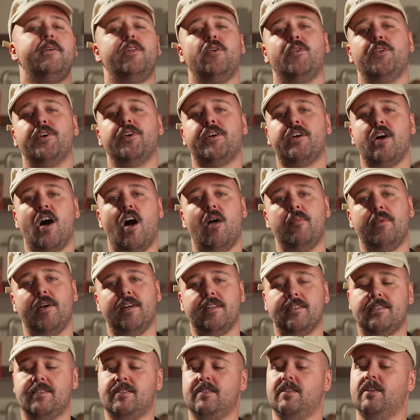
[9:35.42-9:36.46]
know in the
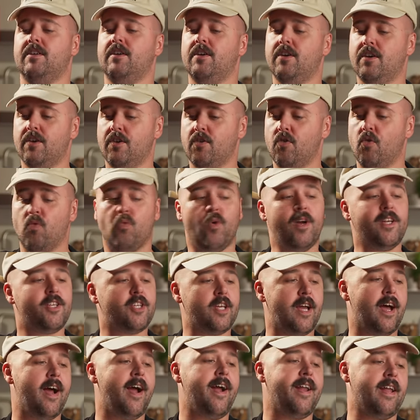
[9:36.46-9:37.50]
comments which
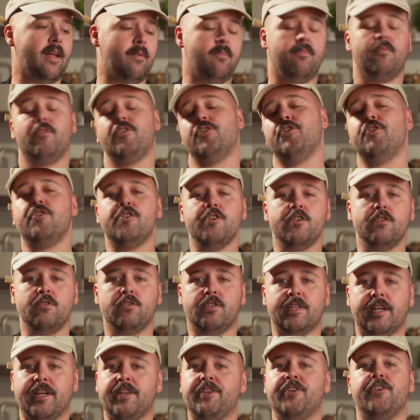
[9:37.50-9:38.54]
item you use
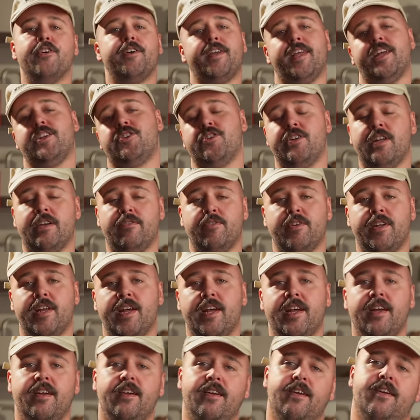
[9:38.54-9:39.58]
in your kitchen every
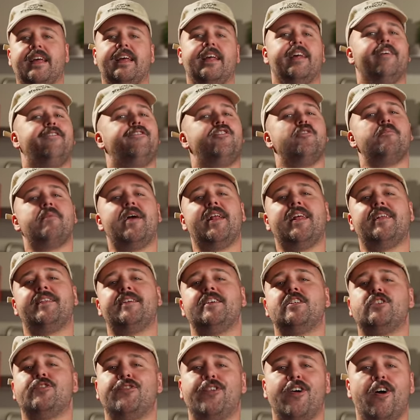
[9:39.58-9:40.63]
day. If you made it
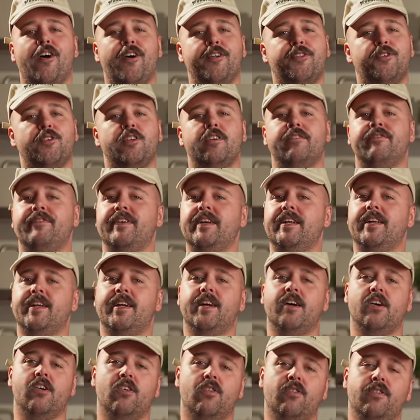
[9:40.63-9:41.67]
this far into the
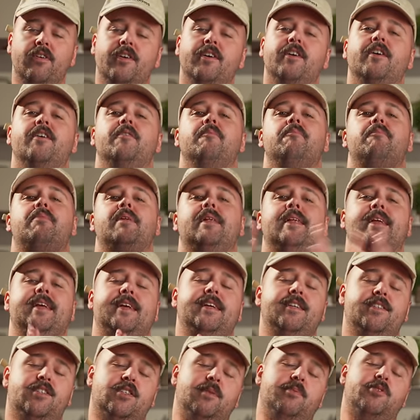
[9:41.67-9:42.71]
video,
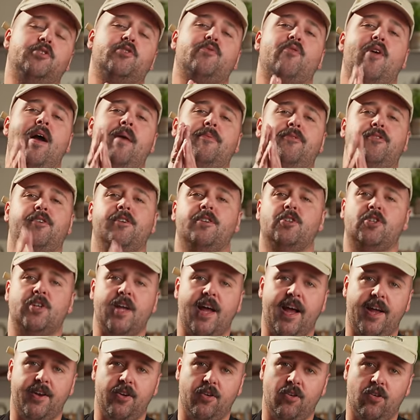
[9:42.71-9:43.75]
please subscribe to the
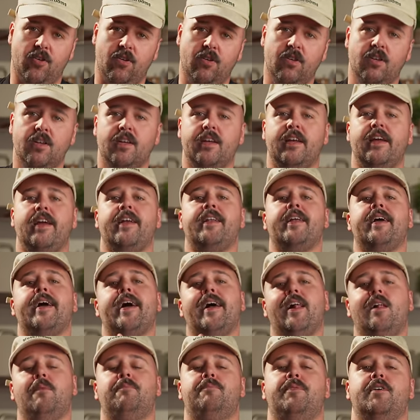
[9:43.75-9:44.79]
channel and
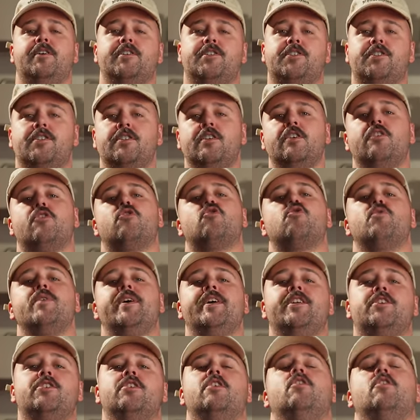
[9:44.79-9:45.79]
help us reach